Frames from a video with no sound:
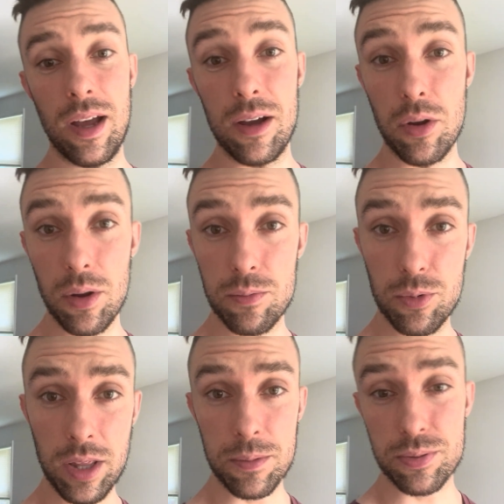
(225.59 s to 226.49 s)
we
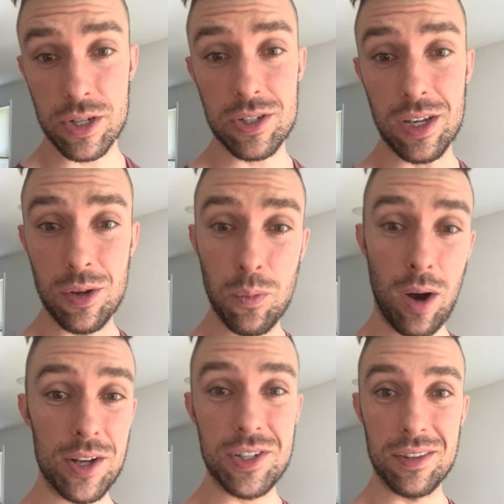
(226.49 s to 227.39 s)
really appreciate you
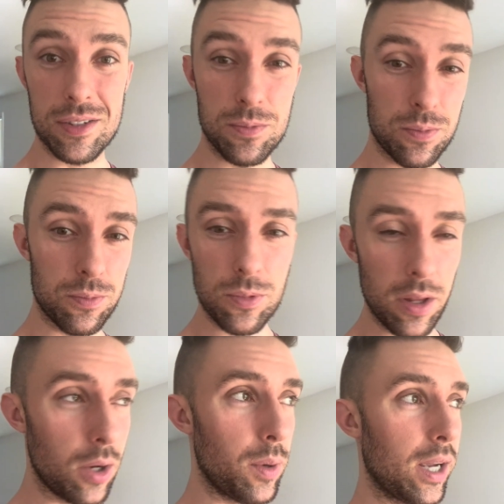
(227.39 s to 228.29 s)
watching this
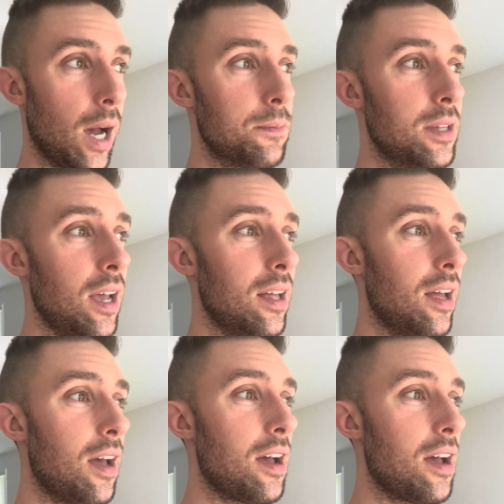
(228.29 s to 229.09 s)
really quick update.